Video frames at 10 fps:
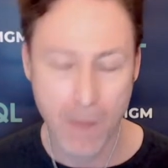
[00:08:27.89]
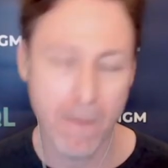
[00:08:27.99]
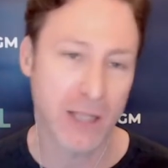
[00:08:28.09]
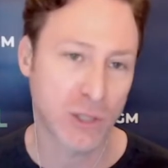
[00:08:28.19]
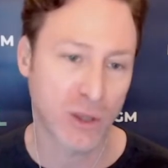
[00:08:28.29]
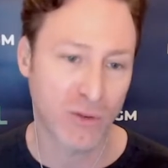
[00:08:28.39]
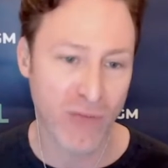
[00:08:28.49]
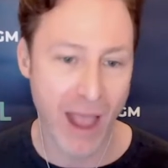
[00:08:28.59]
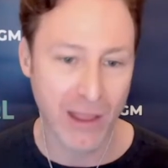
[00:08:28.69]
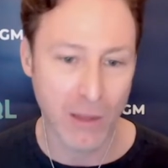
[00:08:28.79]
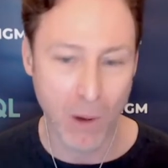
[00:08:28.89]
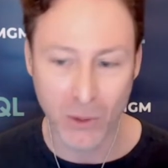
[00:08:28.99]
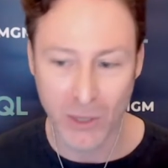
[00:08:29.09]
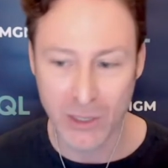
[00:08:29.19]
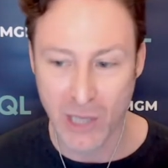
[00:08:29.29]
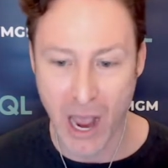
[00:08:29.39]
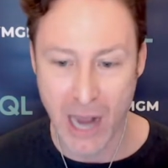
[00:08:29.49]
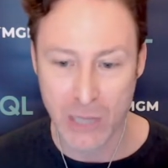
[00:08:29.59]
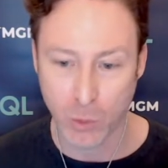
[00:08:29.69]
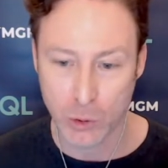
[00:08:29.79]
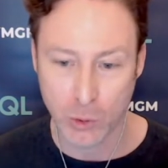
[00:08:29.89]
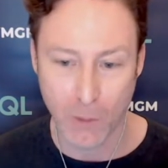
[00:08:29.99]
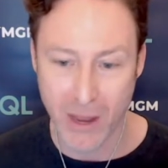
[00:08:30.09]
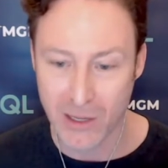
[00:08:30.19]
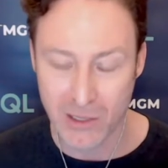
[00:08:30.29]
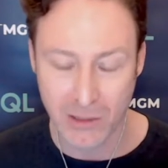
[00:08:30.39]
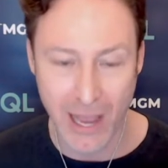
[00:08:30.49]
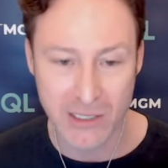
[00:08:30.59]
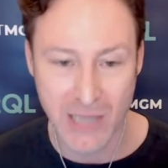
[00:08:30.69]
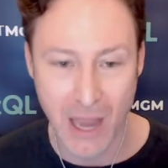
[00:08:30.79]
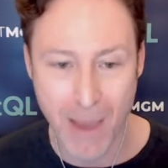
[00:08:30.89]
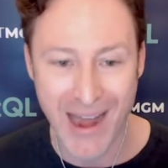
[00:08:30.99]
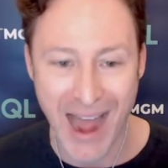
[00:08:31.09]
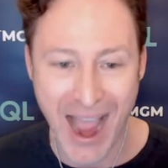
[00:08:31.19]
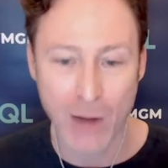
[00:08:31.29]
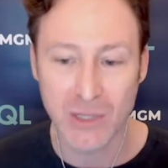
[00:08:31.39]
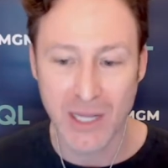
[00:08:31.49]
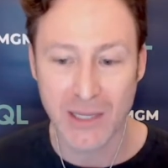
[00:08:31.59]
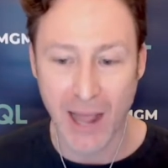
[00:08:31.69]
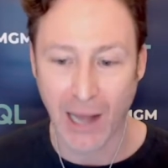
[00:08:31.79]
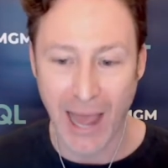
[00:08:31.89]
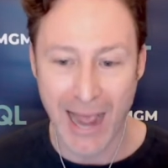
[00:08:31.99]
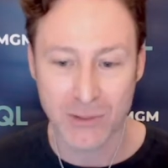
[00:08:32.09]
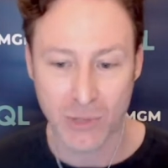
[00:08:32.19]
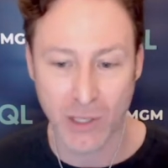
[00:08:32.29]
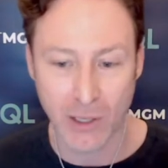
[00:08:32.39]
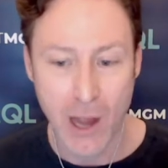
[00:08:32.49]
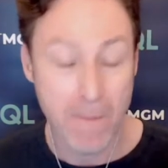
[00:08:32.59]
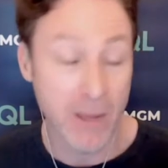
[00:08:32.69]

based on the fact that both of these guys were tremendous last time out. I don't think that lasts here.